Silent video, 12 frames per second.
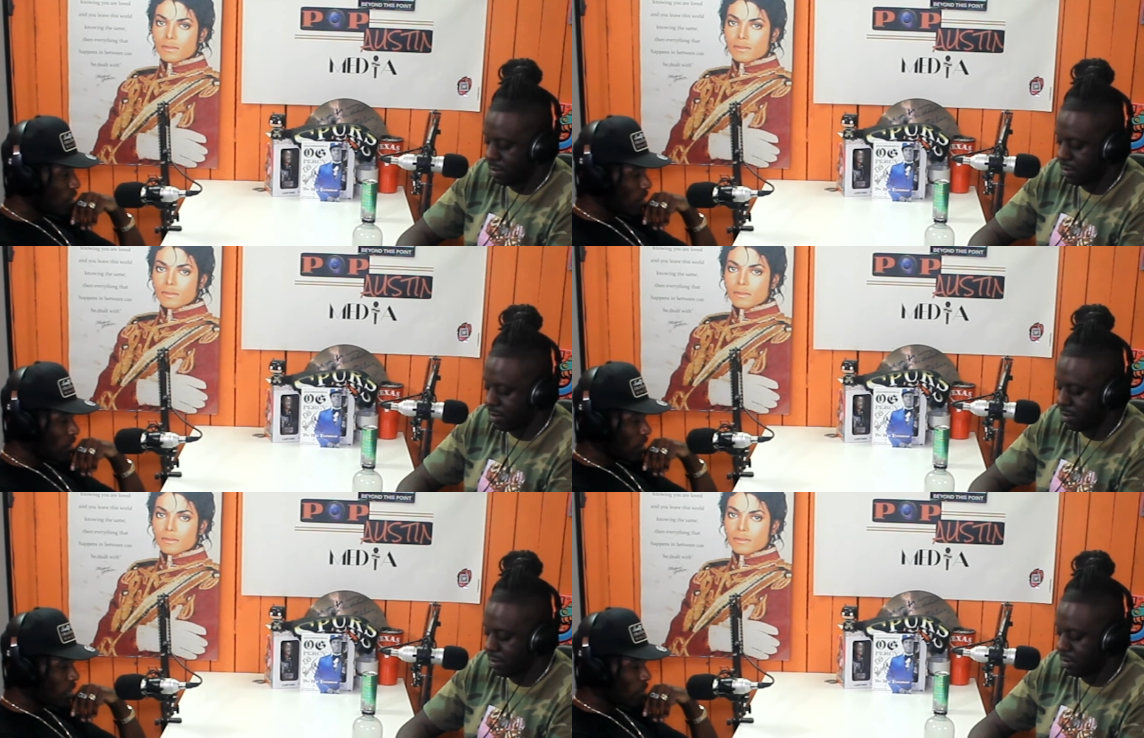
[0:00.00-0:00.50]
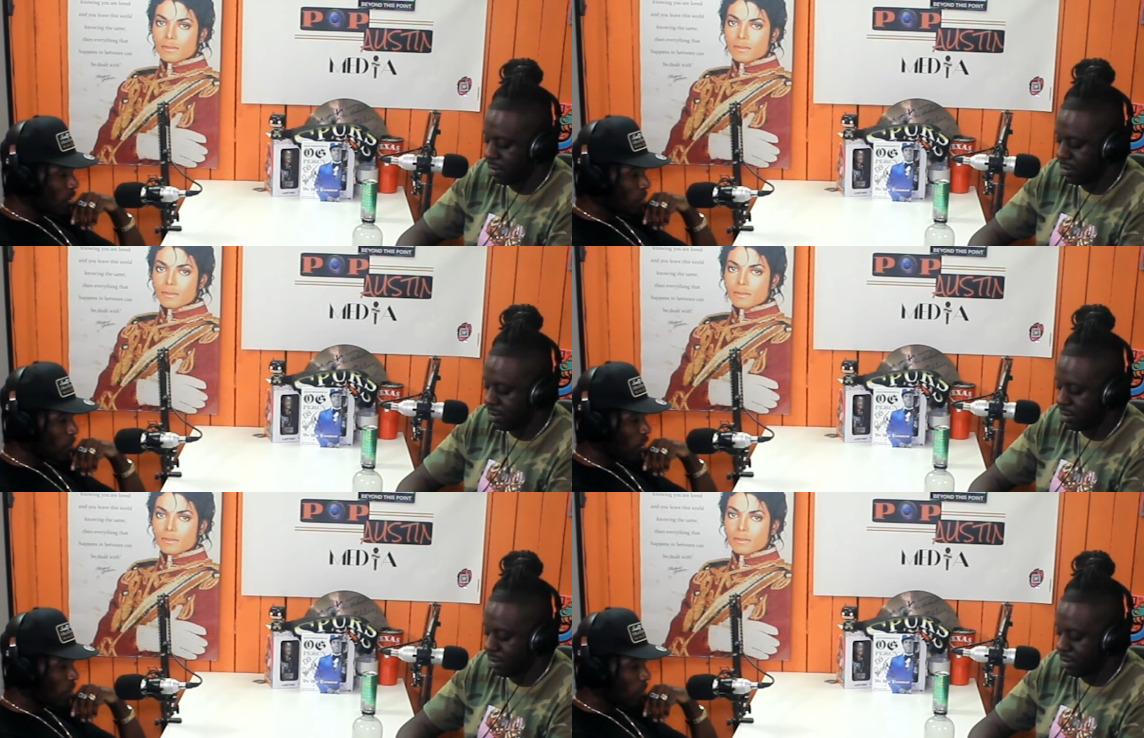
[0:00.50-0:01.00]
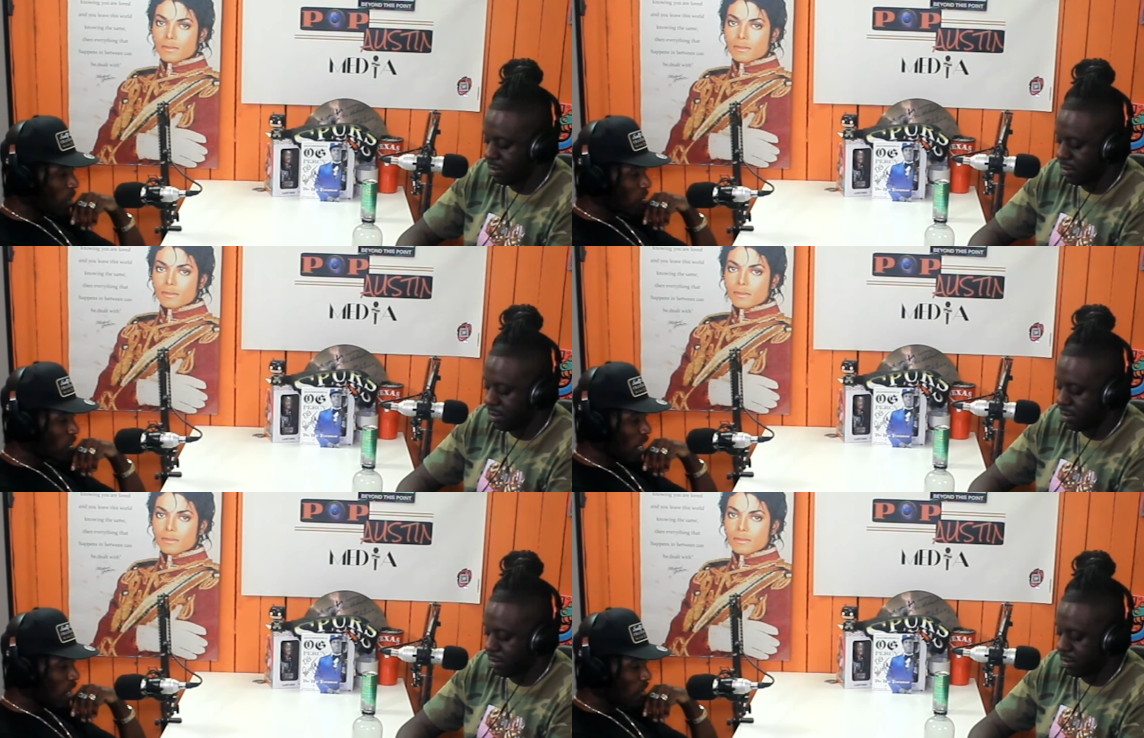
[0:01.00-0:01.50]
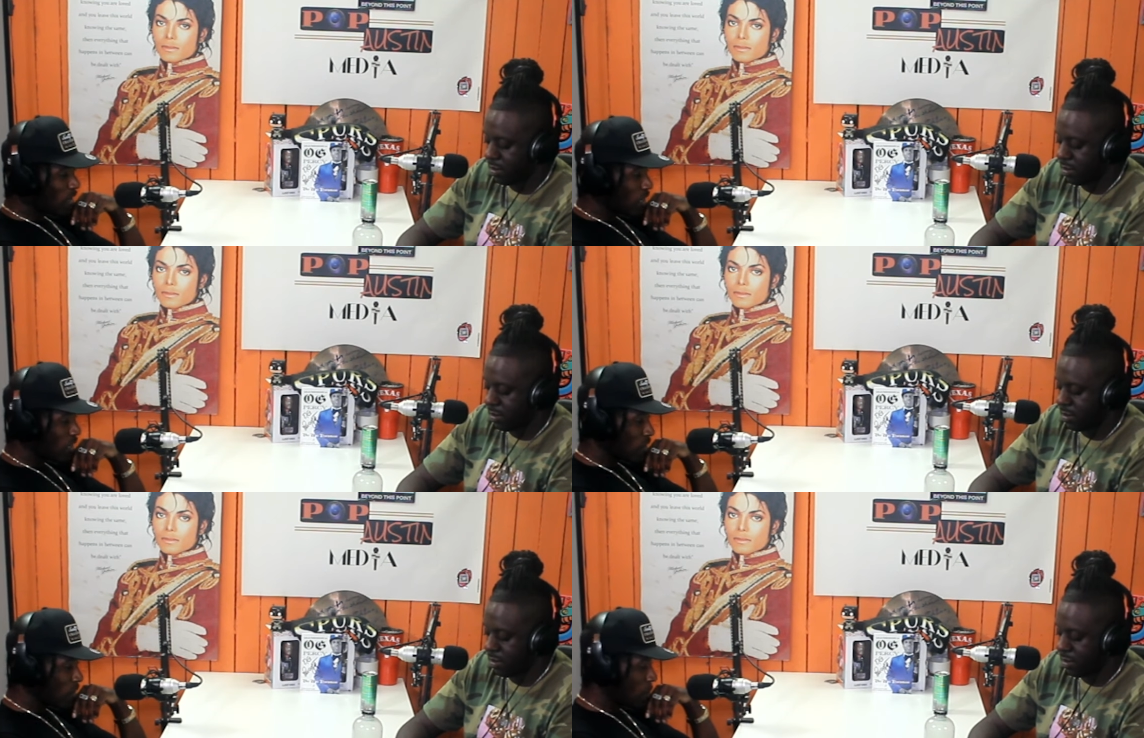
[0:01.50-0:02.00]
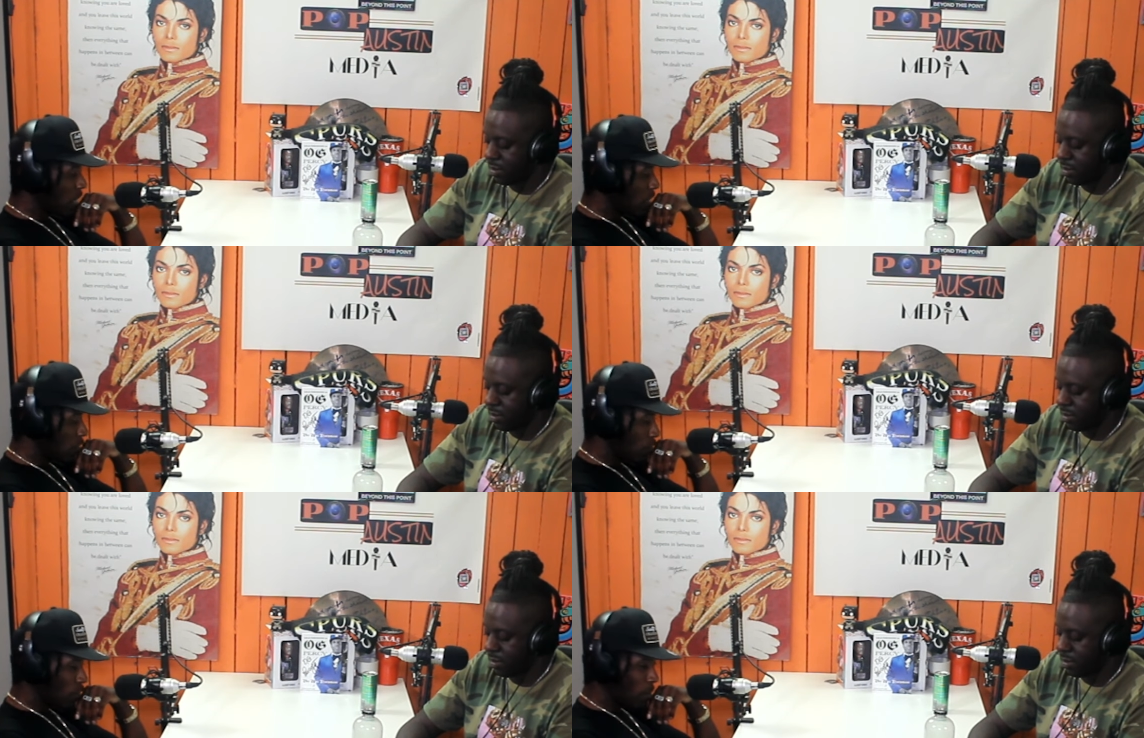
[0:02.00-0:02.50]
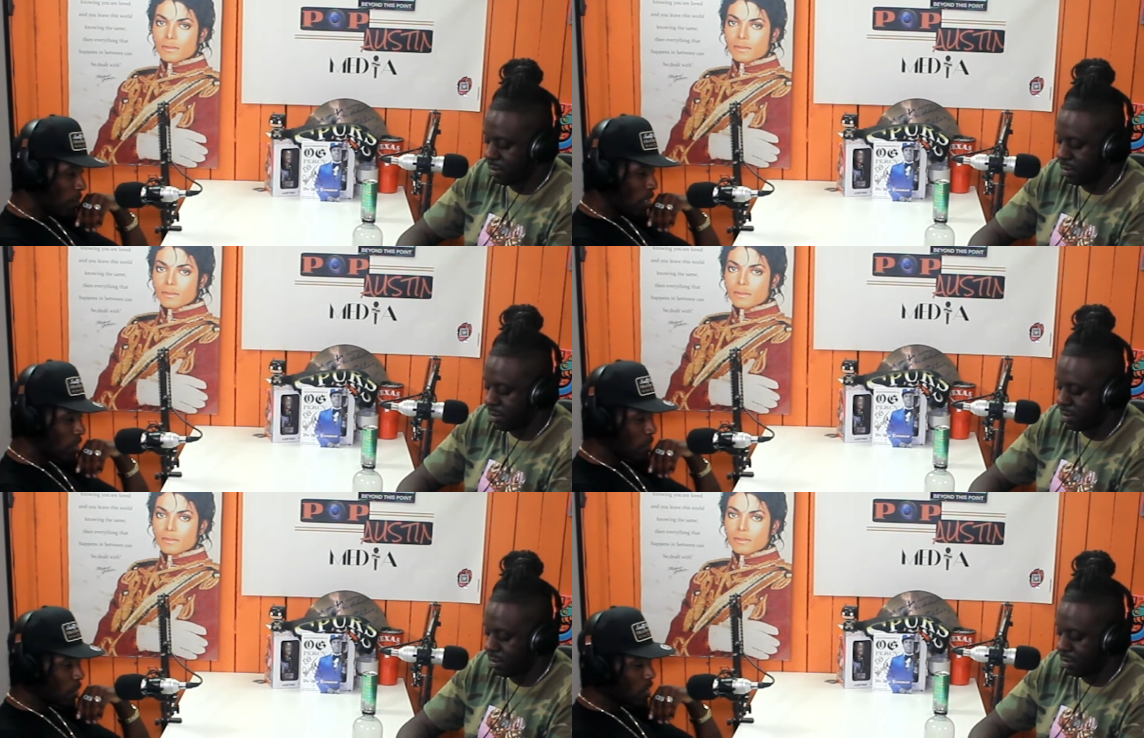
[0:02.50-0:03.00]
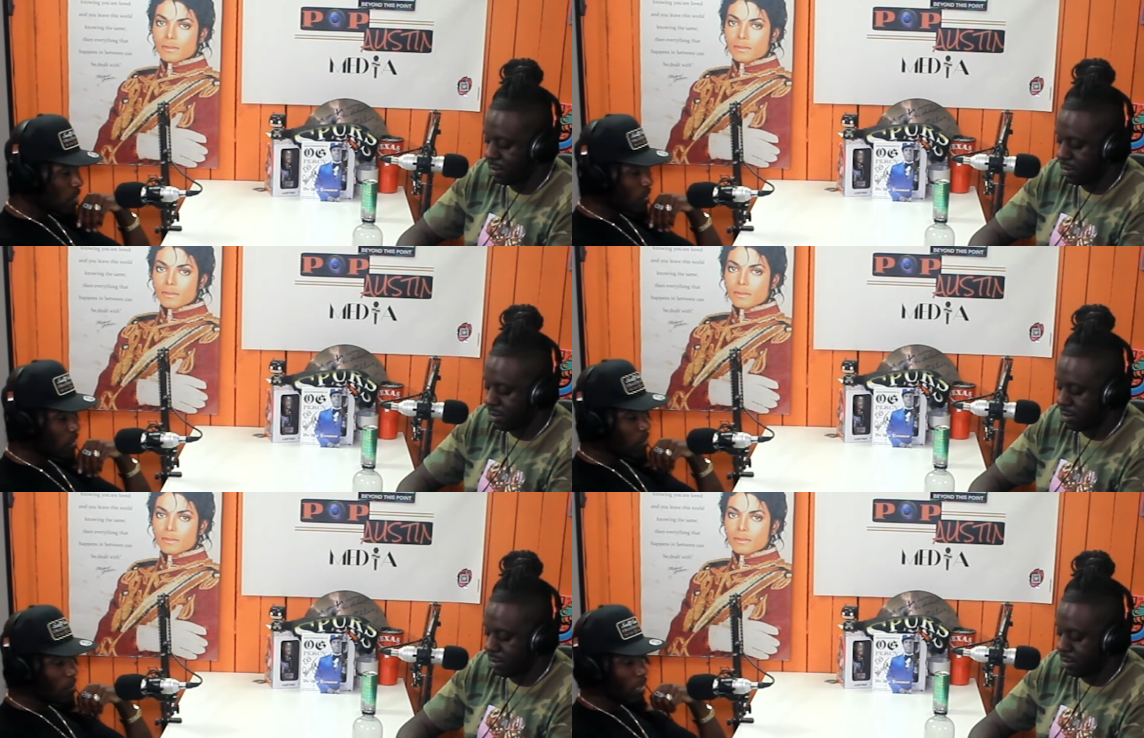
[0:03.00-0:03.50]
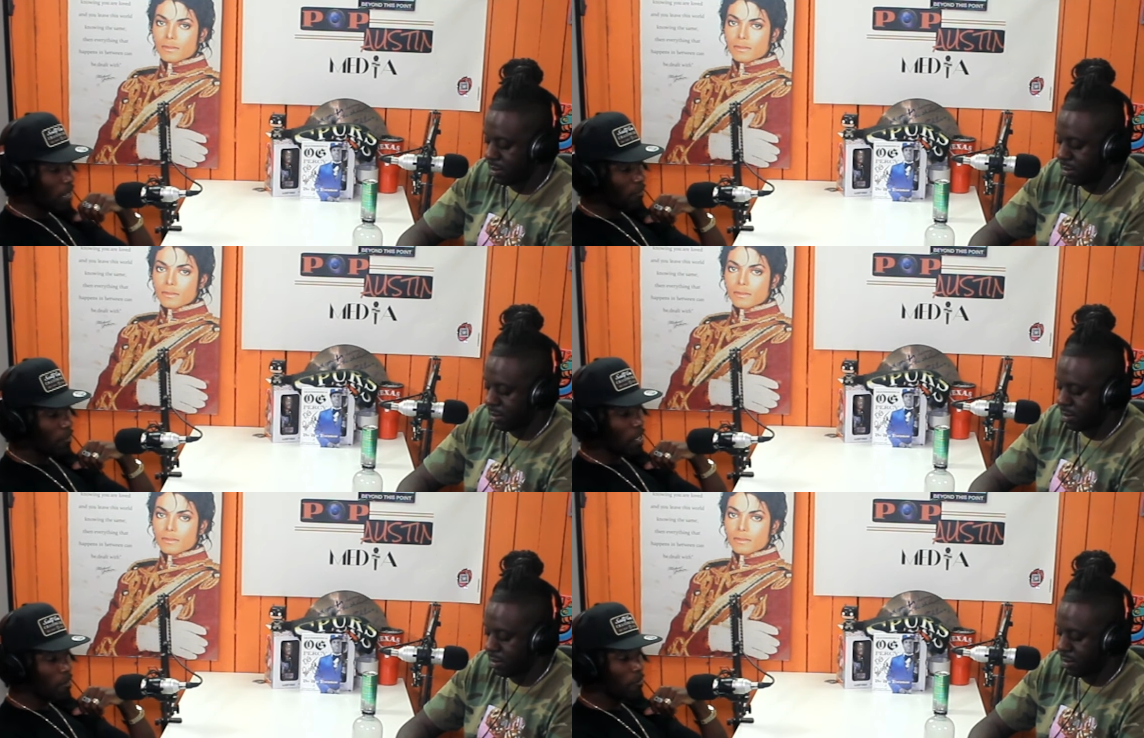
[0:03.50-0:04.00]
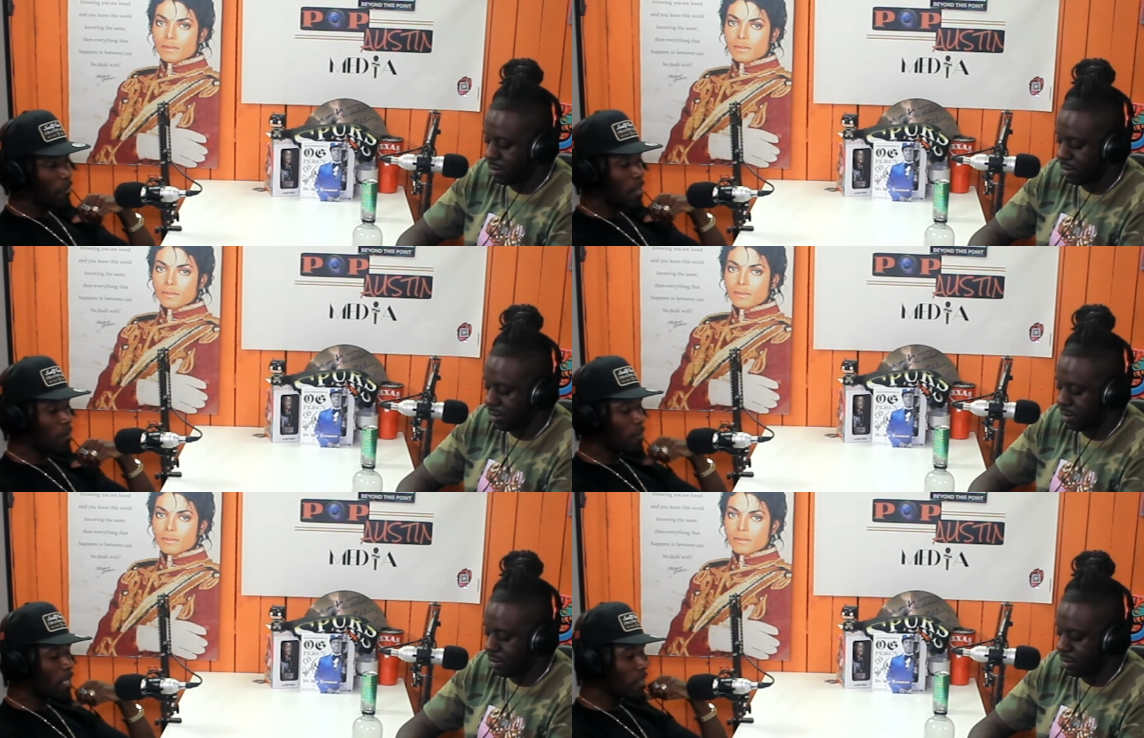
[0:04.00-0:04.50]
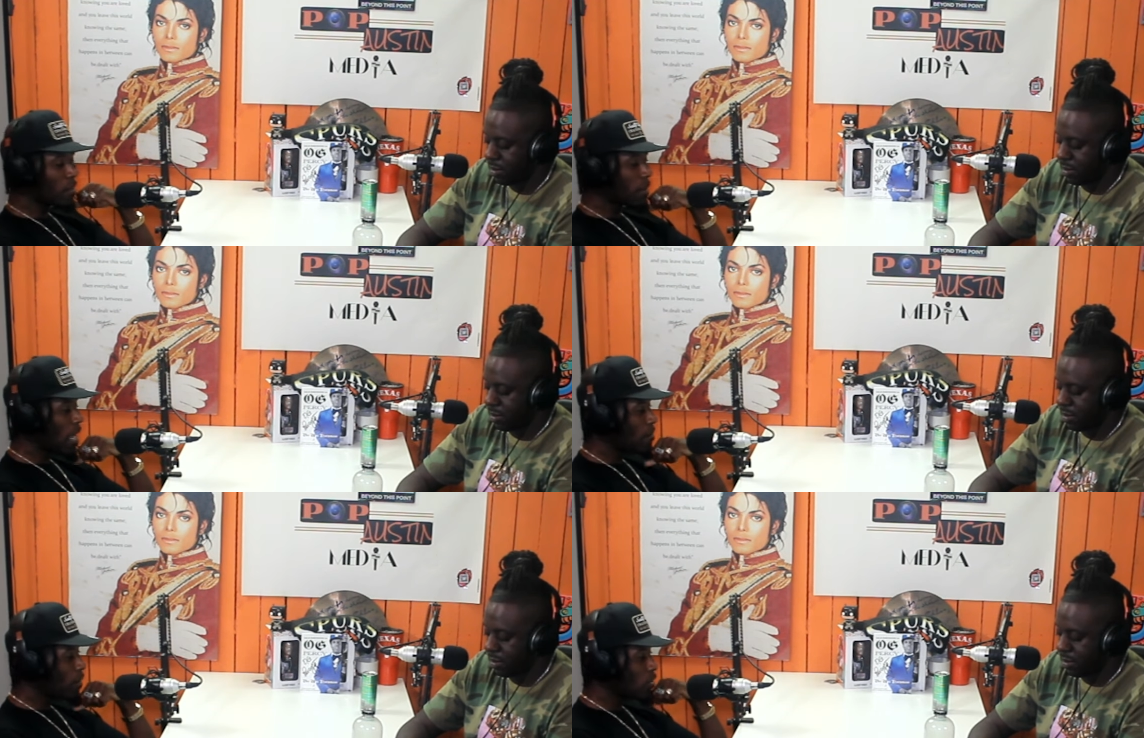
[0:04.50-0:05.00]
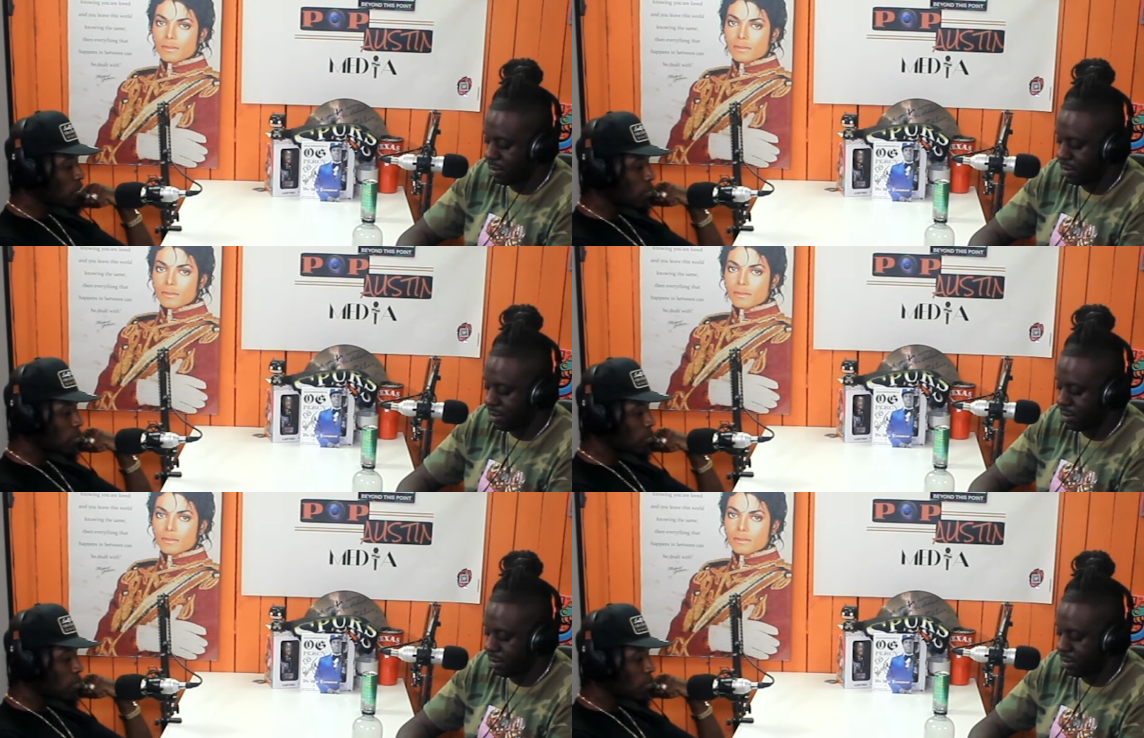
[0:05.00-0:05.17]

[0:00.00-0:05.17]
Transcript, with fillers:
Speaker 1: that was mo- most authentic to me. You feel me? Just because of him, like fam, fam, me and him had multiple